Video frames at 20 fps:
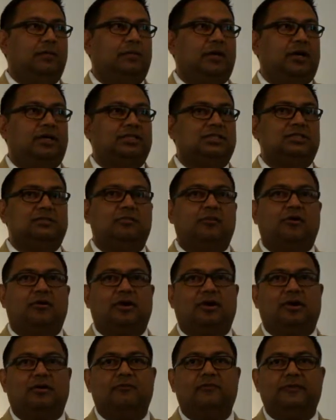because it's
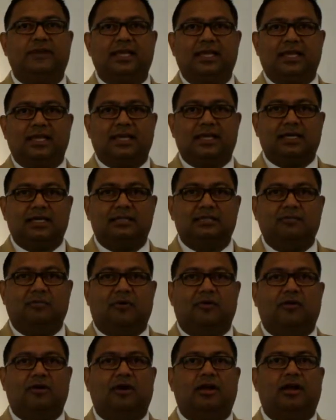more on a feeling, it's
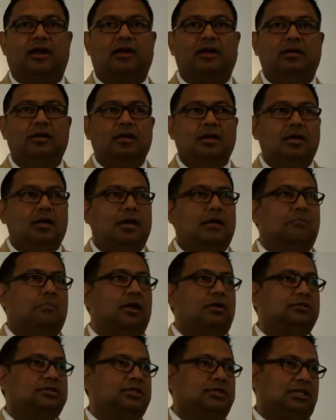more on an
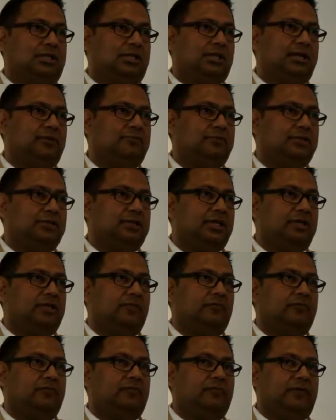emotional level, that
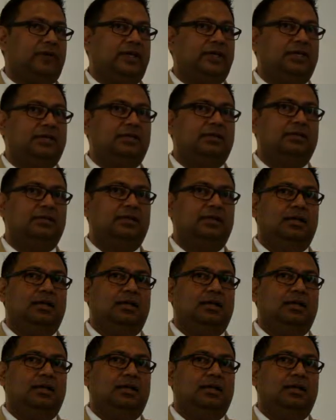you would feel